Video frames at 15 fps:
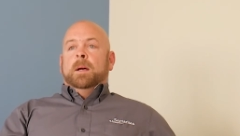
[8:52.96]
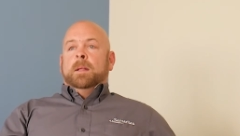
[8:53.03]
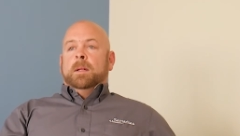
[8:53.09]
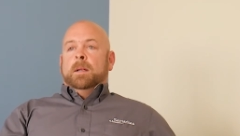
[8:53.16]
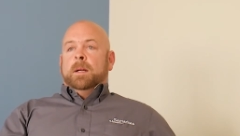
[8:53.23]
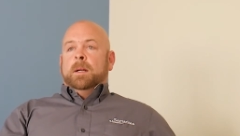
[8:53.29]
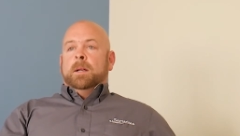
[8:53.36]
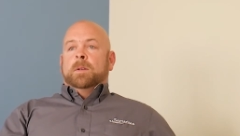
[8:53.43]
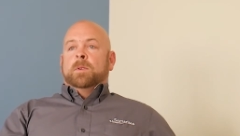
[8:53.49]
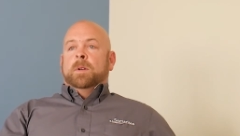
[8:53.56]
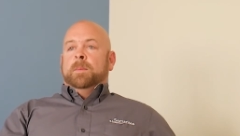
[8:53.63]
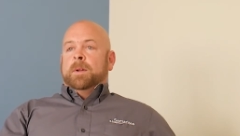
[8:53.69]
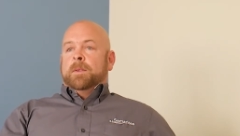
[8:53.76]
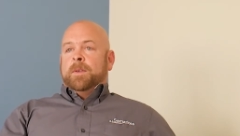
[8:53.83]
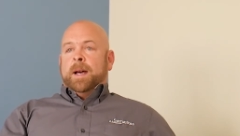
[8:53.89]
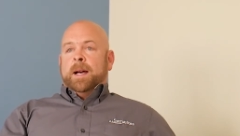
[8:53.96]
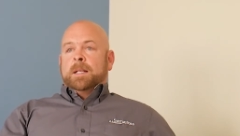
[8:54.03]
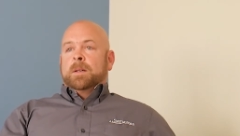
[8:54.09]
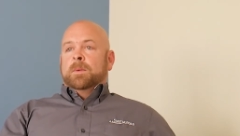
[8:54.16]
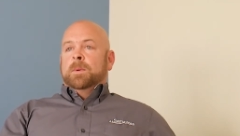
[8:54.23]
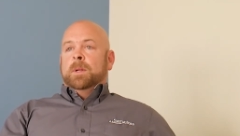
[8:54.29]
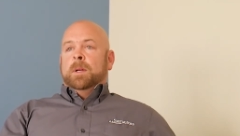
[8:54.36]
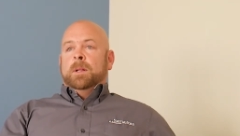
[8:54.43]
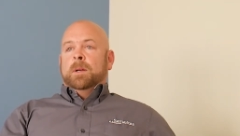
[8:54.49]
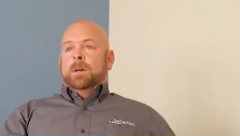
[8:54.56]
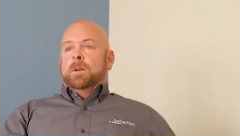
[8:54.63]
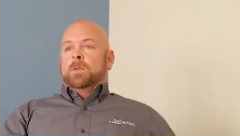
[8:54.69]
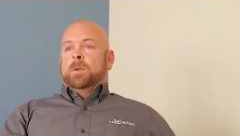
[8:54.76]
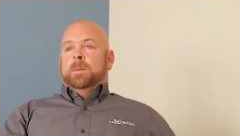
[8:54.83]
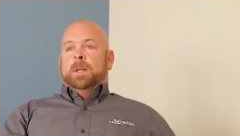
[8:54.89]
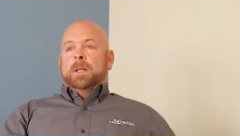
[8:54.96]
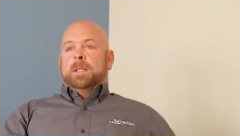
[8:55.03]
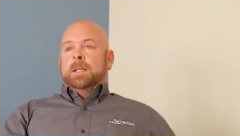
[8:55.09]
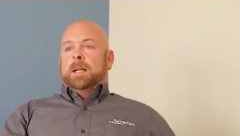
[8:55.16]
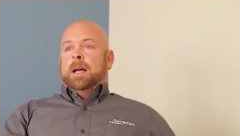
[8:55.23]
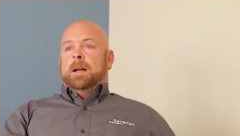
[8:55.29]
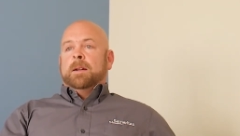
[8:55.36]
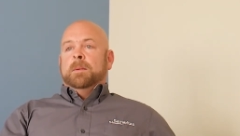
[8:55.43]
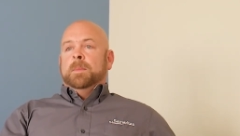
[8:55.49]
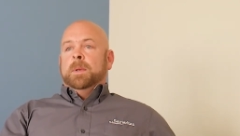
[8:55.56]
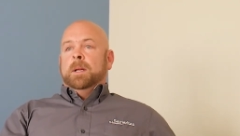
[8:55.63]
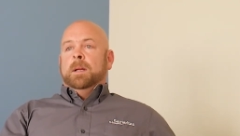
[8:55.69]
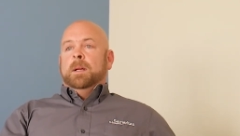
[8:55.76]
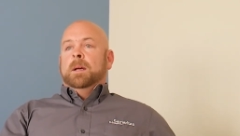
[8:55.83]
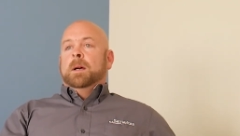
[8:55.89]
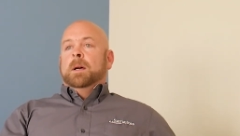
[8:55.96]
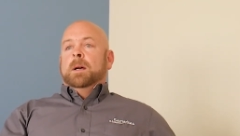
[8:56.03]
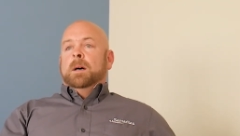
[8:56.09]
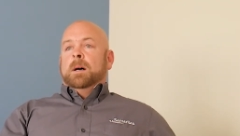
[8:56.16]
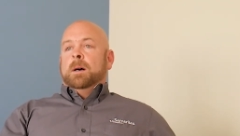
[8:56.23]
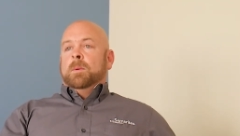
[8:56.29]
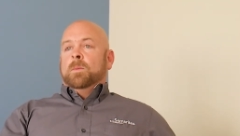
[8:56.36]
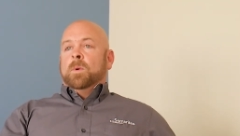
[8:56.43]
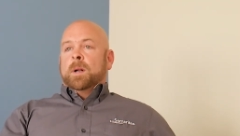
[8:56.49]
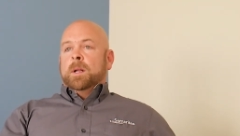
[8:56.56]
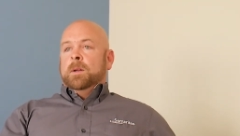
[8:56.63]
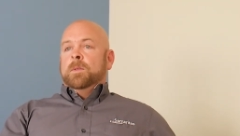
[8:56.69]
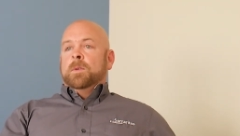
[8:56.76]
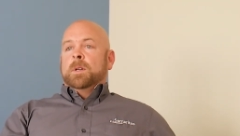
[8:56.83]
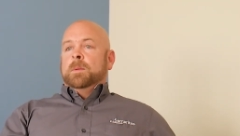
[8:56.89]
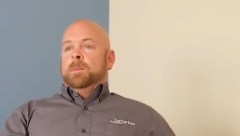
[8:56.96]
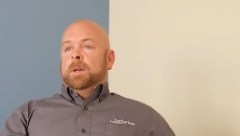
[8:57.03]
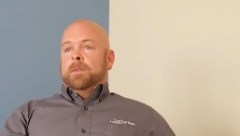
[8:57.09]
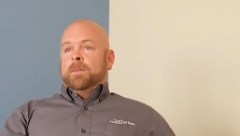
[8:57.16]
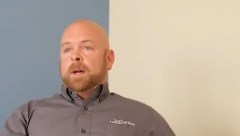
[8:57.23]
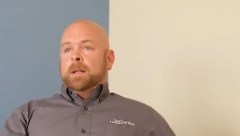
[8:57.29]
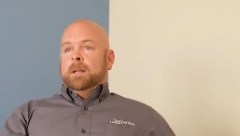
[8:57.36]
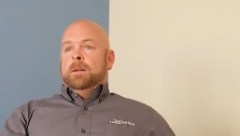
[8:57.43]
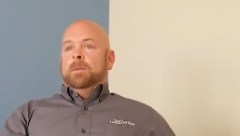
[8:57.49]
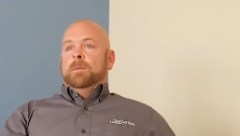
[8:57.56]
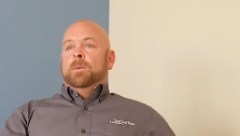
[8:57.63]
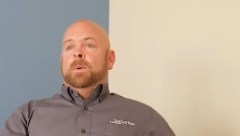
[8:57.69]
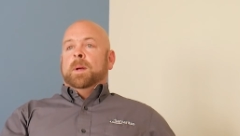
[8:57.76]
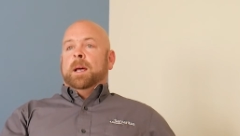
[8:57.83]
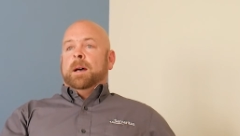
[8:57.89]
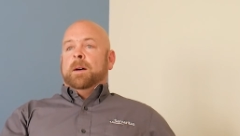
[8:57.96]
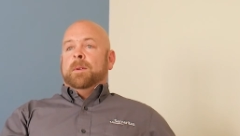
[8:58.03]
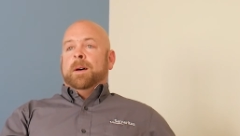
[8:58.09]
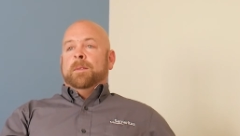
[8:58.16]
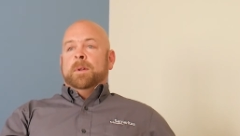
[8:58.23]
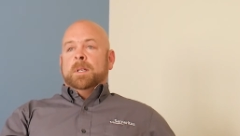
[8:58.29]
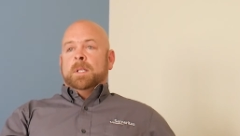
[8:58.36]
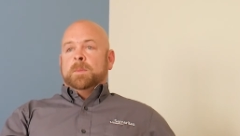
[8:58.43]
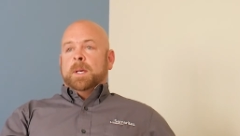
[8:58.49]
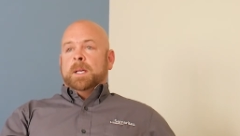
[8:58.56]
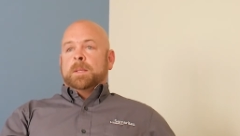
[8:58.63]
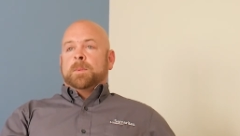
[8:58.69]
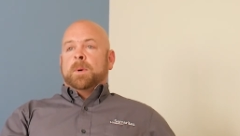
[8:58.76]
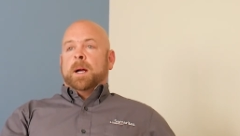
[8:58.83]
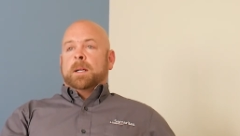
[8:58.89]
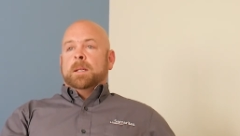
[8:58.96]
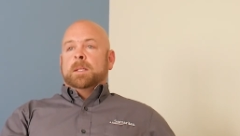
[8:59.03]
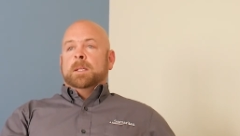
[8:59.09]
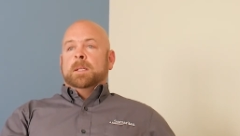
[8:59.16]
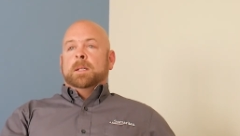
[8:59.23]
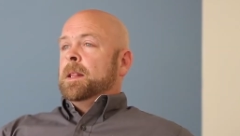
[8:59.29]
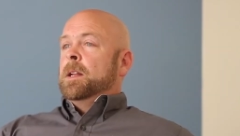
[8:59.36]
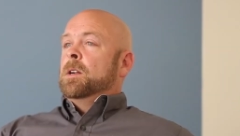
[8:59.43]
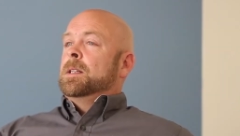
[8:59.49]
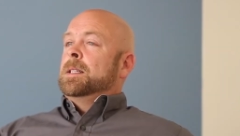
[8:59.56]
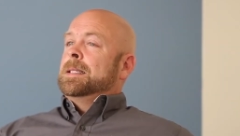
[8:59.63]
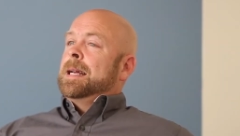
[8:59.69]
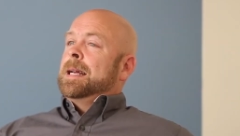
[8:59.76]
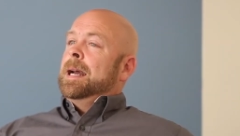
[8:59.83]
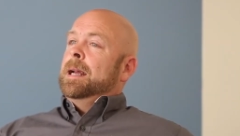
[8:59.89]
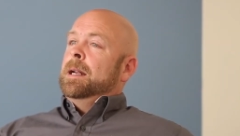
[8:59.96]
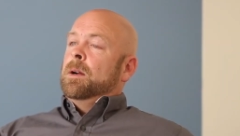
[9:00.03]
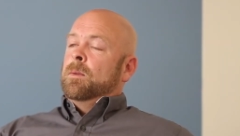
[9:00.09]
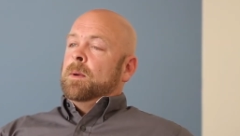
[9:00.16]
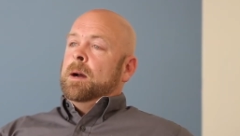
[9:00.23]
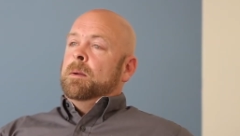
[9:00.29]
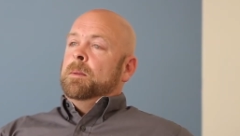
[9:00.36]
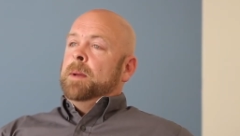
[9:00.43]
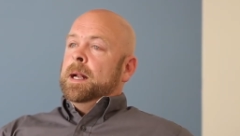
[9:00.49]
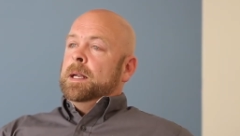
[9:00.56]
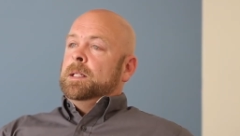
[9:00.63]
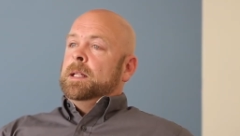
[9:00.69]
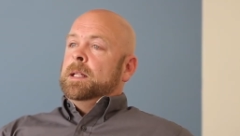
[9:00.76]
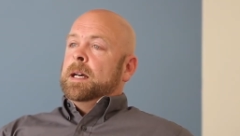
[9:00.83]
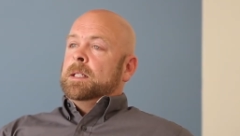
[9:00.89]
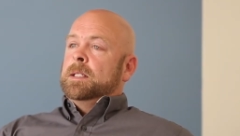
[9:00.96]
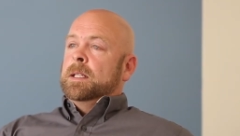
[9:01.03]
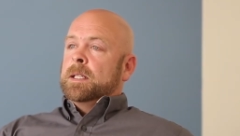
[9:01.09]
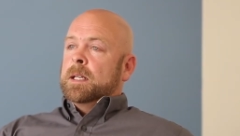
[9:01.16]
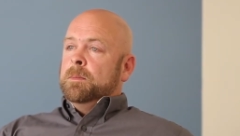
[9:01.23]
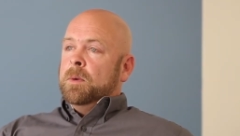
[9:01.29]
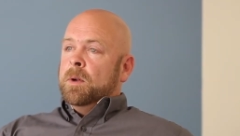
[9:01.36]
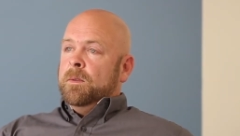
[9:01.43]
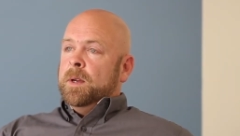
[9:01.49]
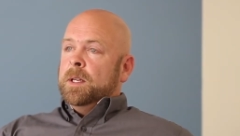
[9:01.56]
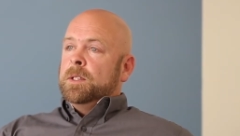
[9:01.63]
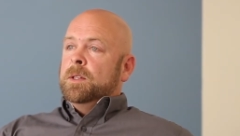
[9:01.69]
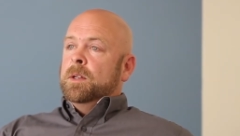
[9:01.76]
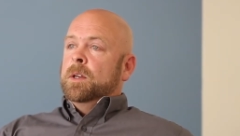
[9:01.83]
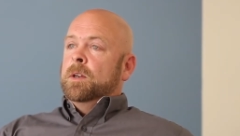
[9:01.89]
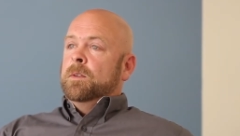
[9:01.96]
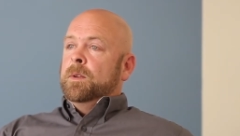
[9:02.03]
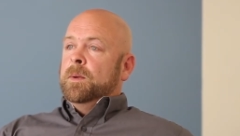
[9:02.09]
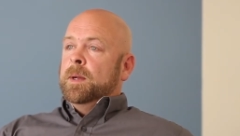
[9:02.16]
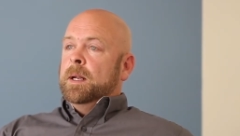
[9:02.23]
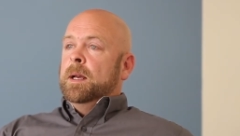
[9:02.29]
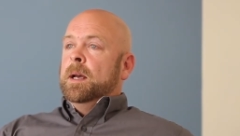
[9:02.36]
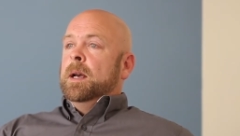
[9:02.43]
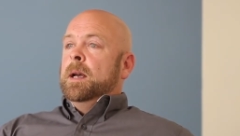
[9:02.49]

The NIDA treatment facts are really clear. Treatment does not have to be wanted for it to be effective. We have evidence-based practices that are designed around managing that, things like motivational interviewing.